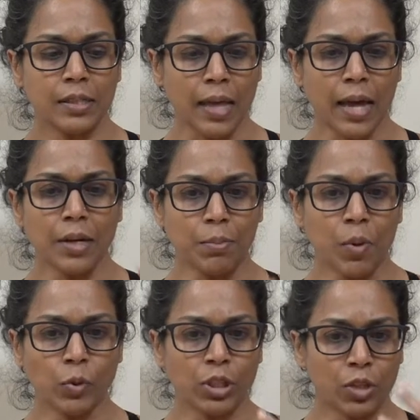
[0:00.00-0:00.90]
that
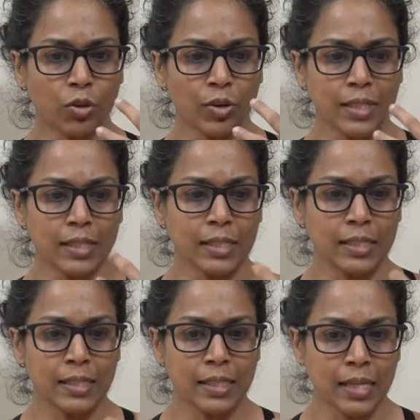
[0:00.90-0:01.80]
emotion creates a
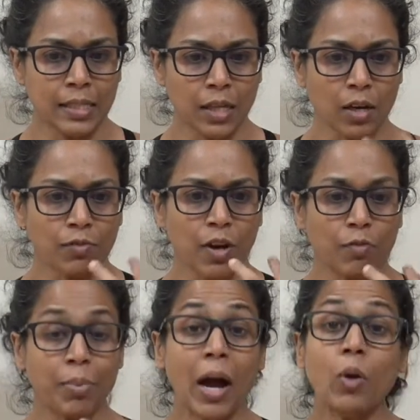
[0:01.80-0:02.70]
sense
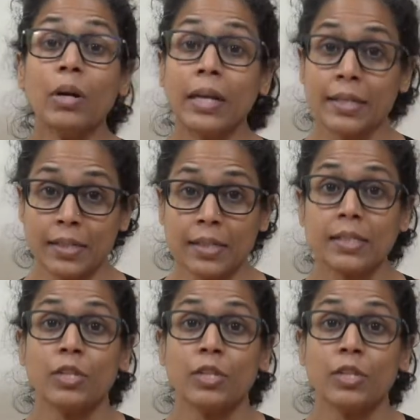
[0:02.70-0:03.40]
of powerlessness,